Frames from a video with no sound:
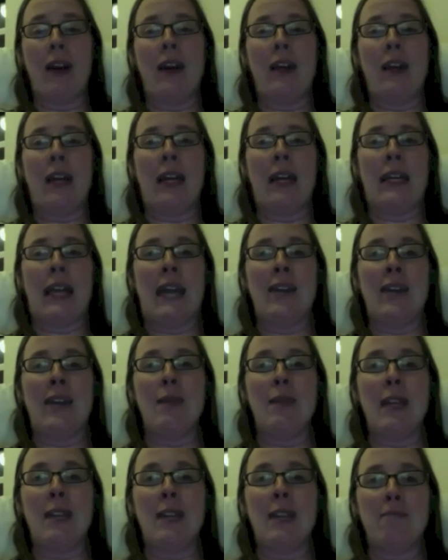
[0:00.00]
and
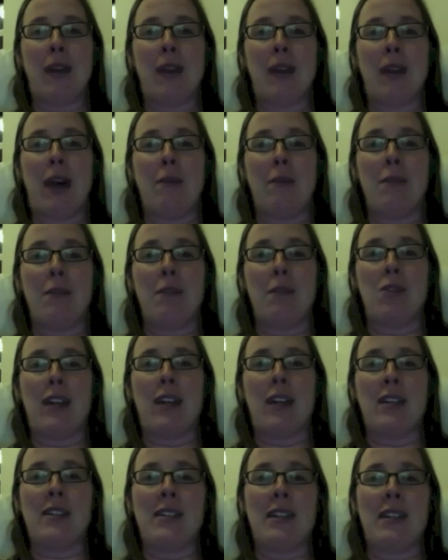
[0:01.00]
Ganymede um, to try
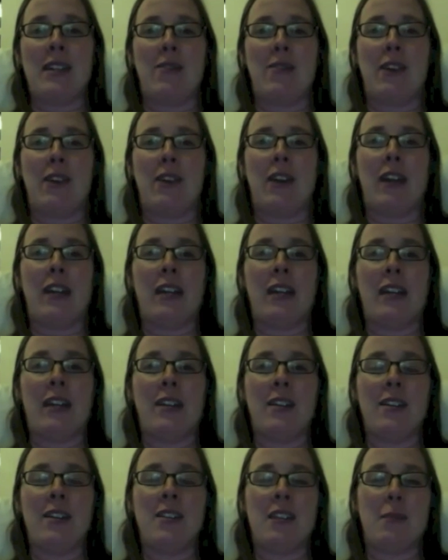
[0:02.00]
to see if there are
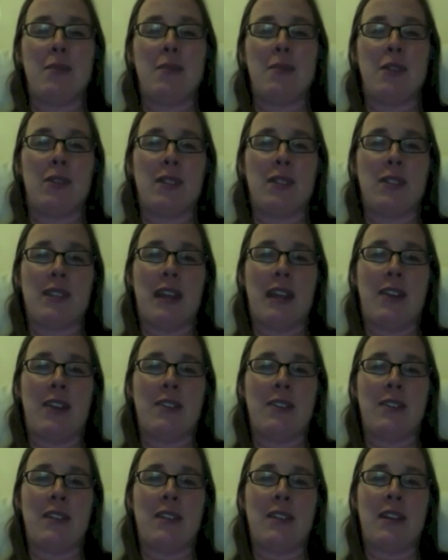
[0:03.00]
any subsurface
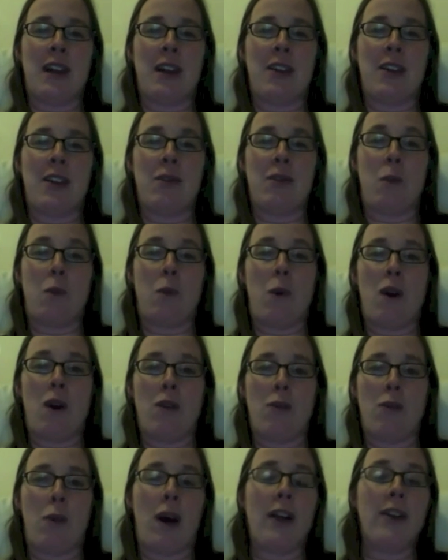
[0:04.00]
layers uh, of,
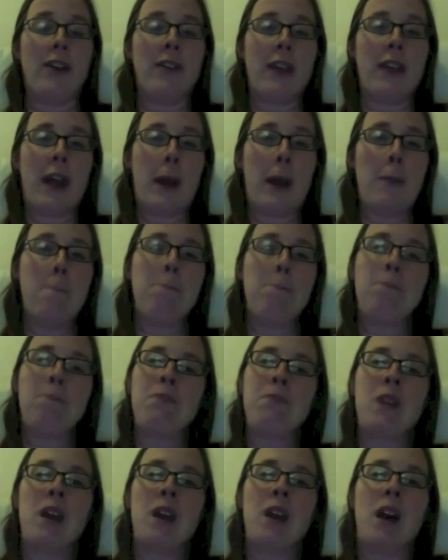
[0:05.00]
of, water there,
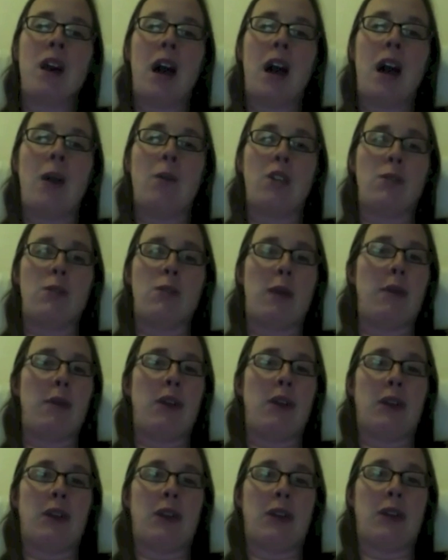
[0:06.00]
um, which might be
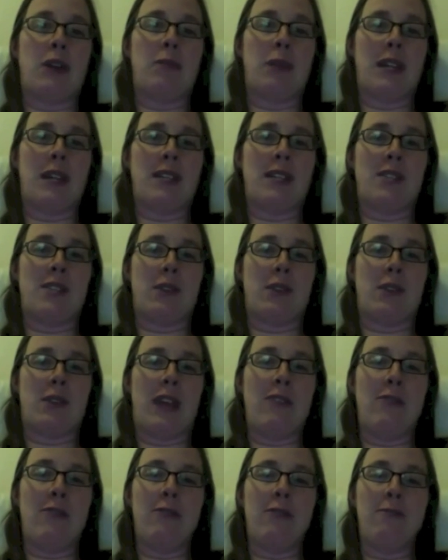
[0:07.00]
good places for
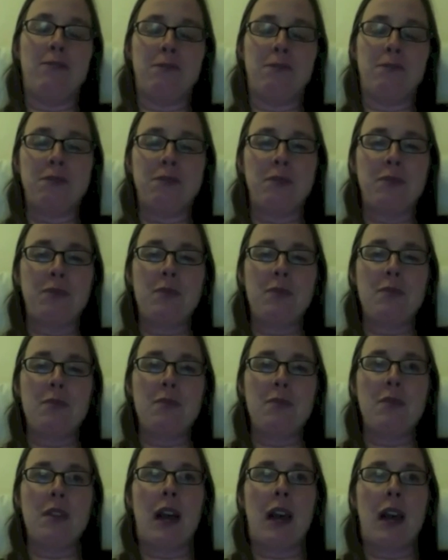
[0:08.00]
life.
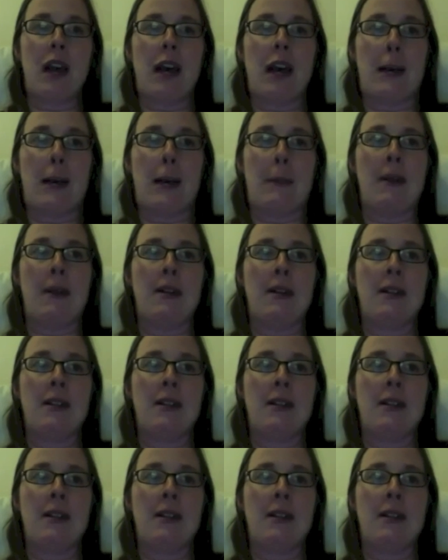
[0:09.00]
Um,